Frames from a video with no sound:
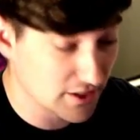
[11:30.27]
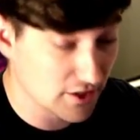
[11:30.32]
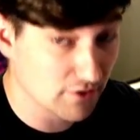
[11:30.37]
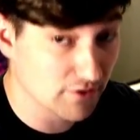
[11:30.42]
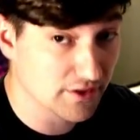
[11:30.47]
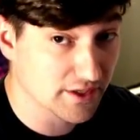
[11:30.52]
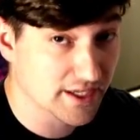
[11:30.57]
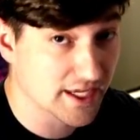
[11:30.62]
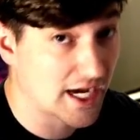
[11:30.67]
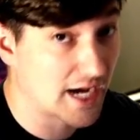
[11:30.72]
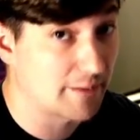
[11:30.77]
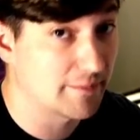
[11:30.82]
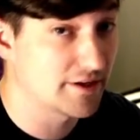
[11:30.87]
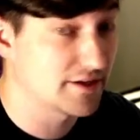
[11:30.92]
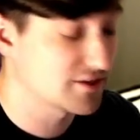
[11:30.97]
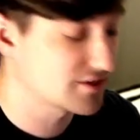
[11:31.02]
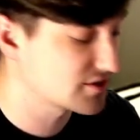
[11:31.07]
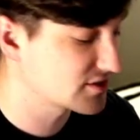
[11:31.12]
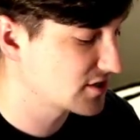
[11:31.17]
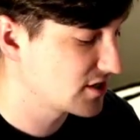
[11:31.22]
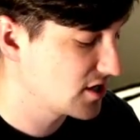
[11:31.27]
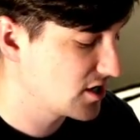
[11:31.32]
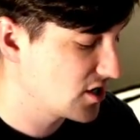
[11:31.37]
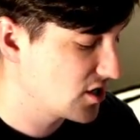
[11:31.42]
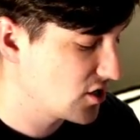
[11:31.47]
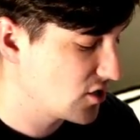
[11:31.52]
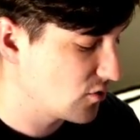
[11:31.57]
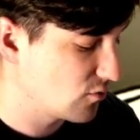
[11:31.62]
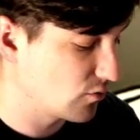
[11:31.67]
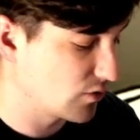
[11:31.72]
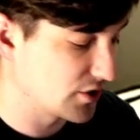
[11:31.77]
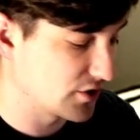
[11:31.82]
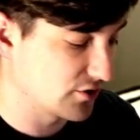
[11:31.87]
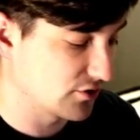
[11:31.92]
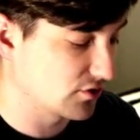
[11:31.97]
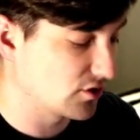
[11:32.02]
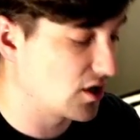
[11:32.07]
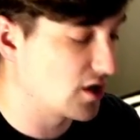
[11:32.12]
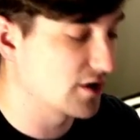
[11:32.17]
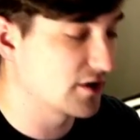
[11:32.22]
know in the comments what
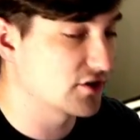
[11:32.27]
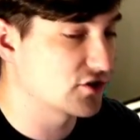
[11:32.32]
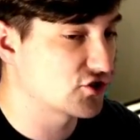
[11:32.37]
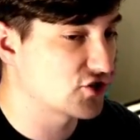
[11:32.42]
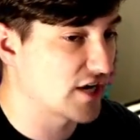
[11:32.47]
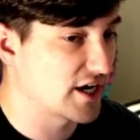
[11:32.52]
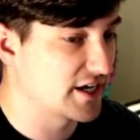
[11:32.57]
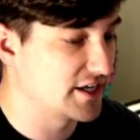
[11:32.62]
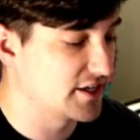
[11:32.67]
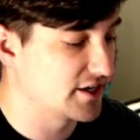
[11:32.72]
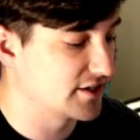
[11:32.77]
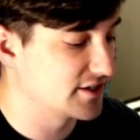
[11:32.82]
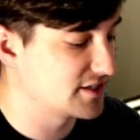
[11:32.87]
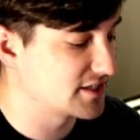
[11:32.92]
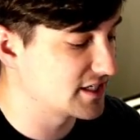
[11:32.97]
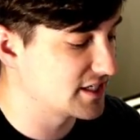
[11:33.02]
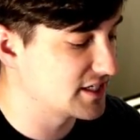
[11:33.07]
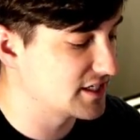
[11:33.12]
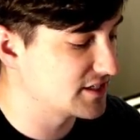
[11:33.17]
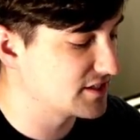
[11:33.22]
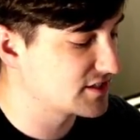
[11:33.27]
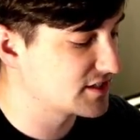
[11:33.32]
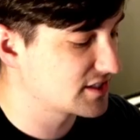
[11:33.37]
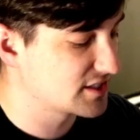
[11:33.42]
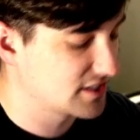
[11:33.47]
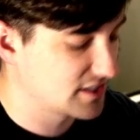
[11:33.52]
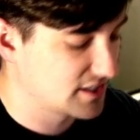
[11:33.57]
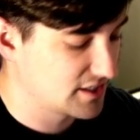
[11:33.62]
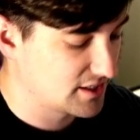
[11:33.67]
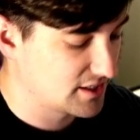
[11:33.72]
your longest shiny hunt is,